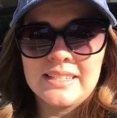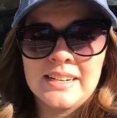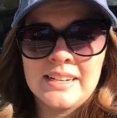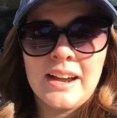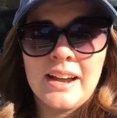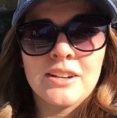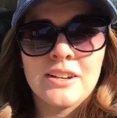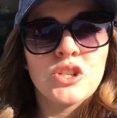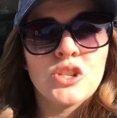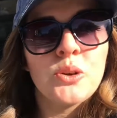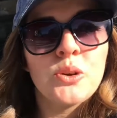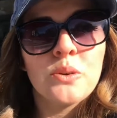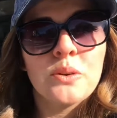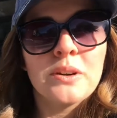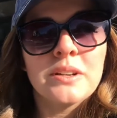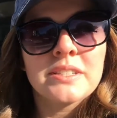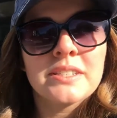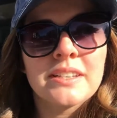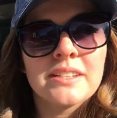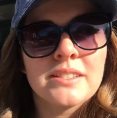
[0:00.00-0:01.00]
and not
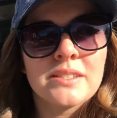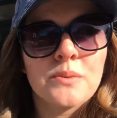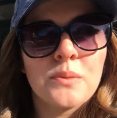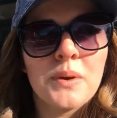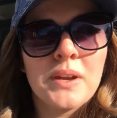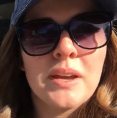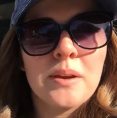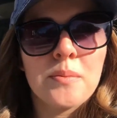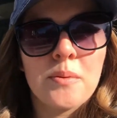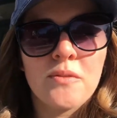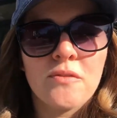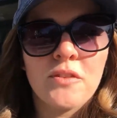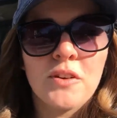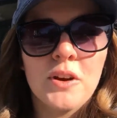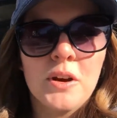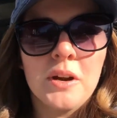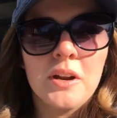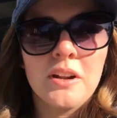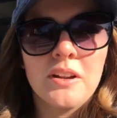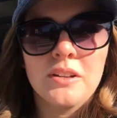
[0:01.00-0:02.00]
tourists, because we
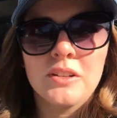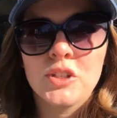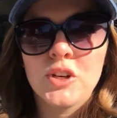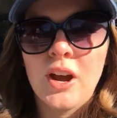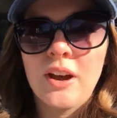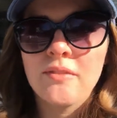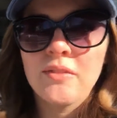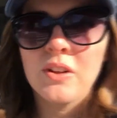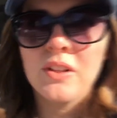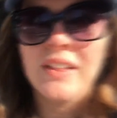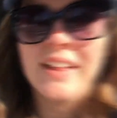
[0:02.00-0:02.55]
prefer to travel